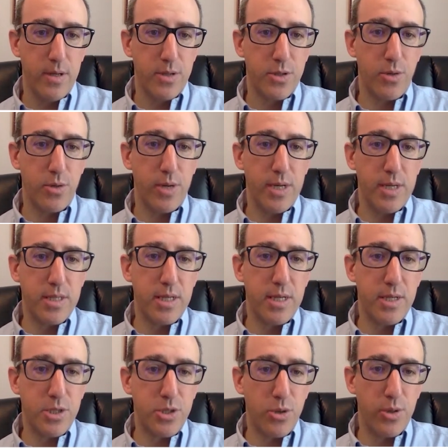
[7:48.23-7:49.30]
So it's
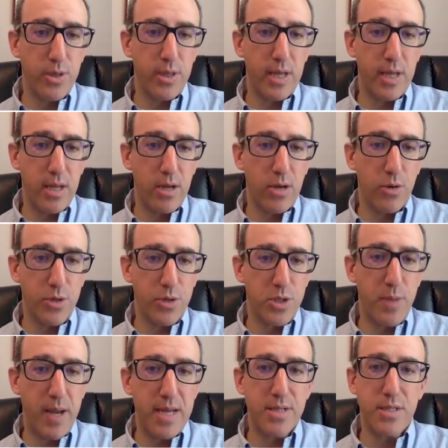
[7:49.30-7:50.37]
certainly, you know, the
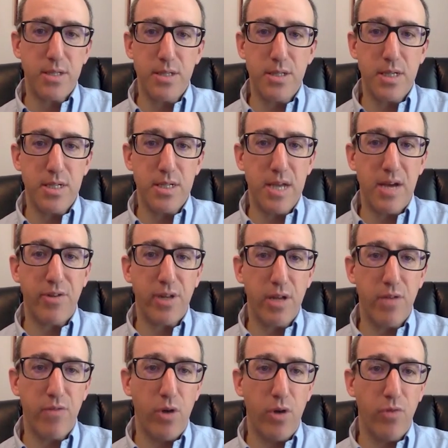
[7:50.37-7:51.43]
space is definitely
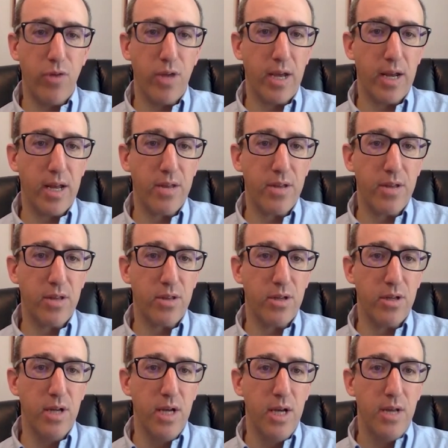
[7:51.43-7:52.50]
evolving. And I think
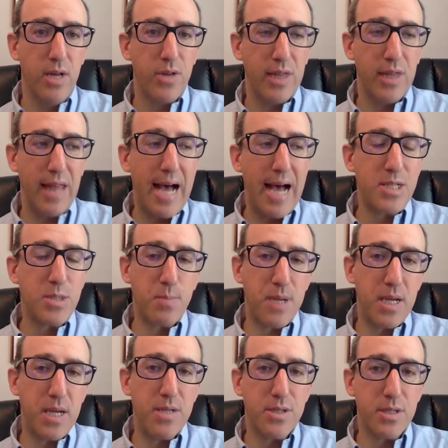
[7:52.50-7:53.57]
the last
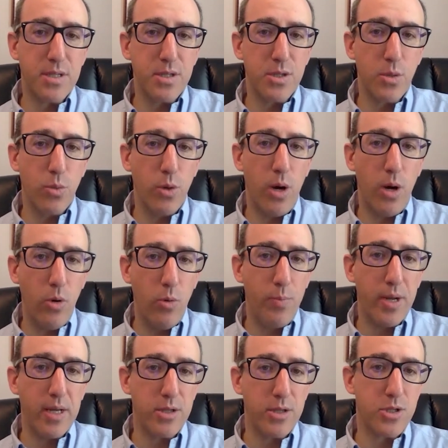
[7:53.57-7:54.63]
piece is we're
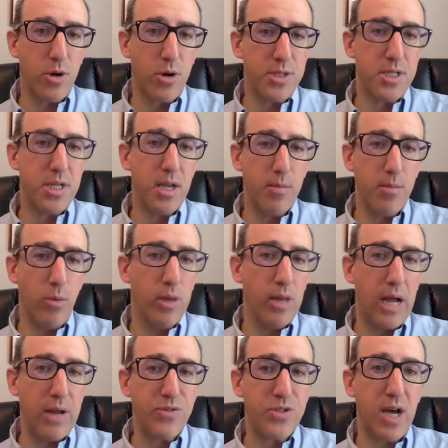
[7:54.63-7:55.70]
hoping to start seeing more
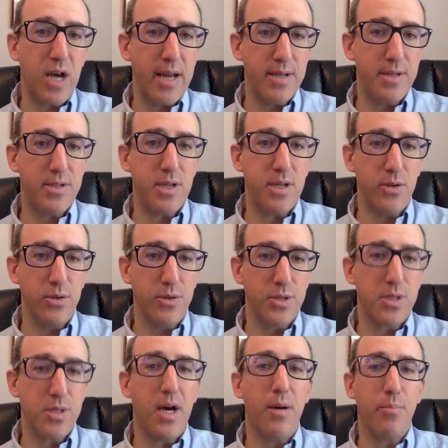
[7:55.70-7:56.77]
life science
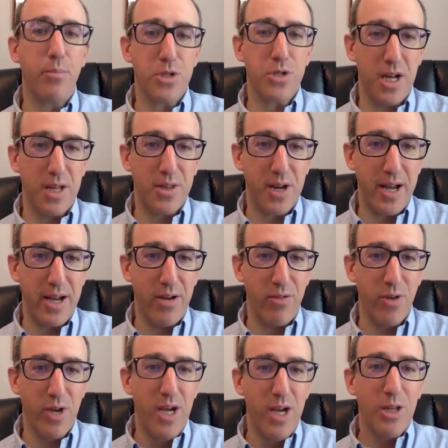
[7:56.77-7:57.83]
deals. Prashanth and I have
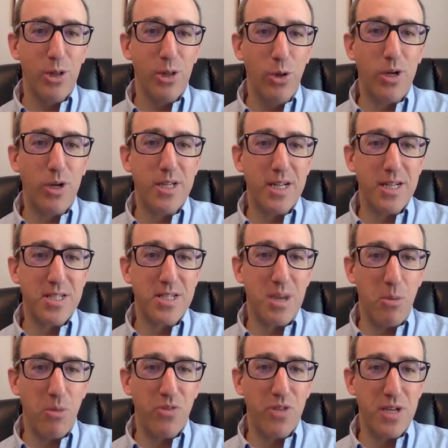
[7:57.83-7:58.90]
looked at
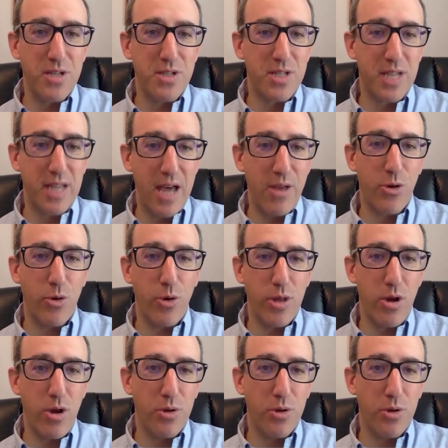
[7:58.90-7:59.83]
some of these together in the